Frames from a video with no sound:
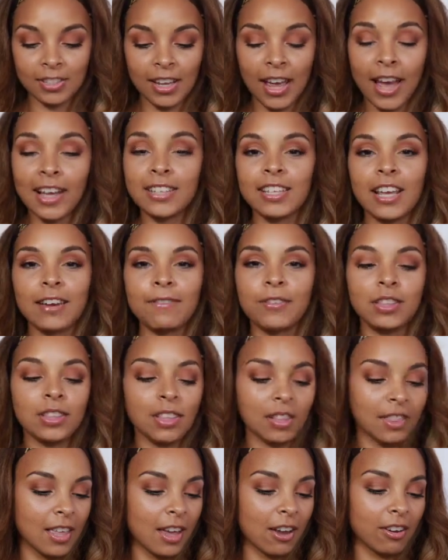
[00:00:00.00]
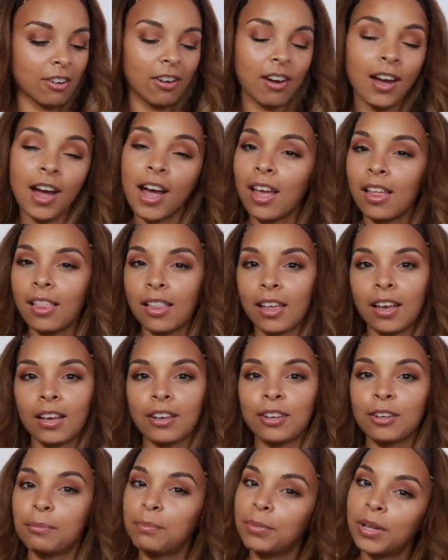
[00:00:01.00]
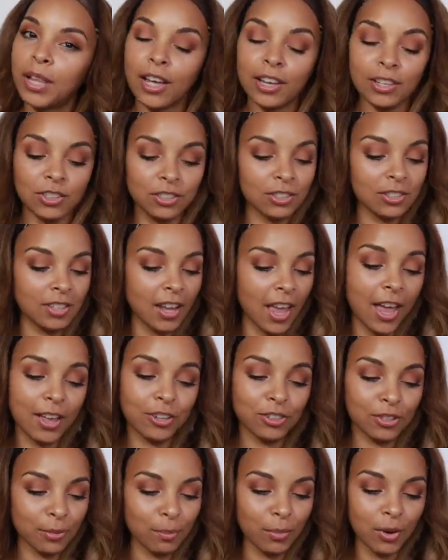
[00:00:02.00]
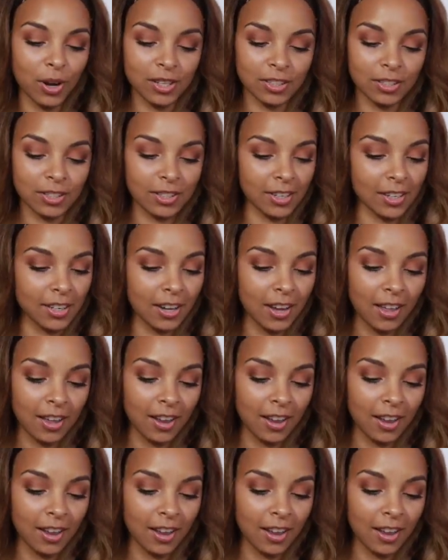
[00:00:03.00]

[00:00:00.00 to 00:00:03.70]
has everything there, your highlight, your blush, and your bronzer.